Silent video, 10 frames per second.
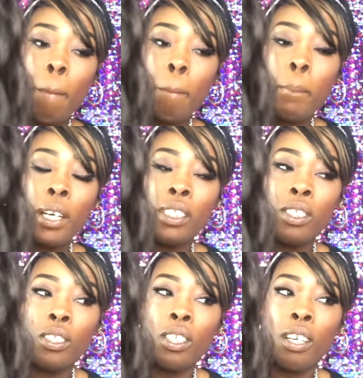
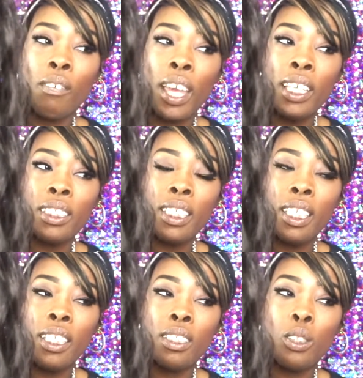bundle of
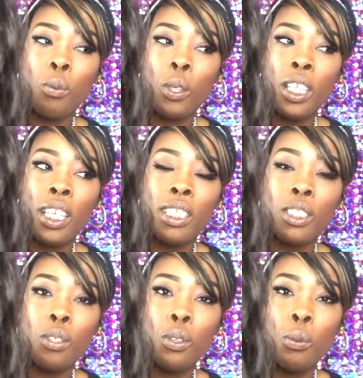18, 20, and
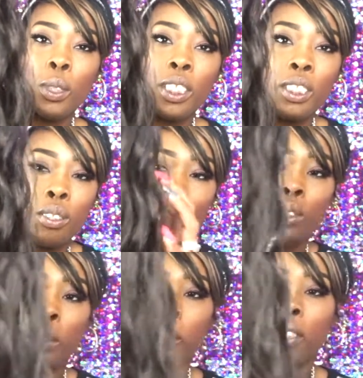
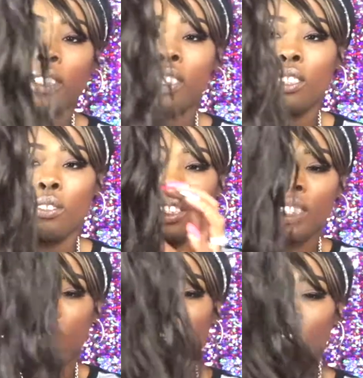222s to put this unit
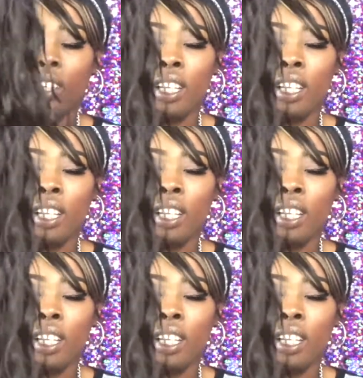together.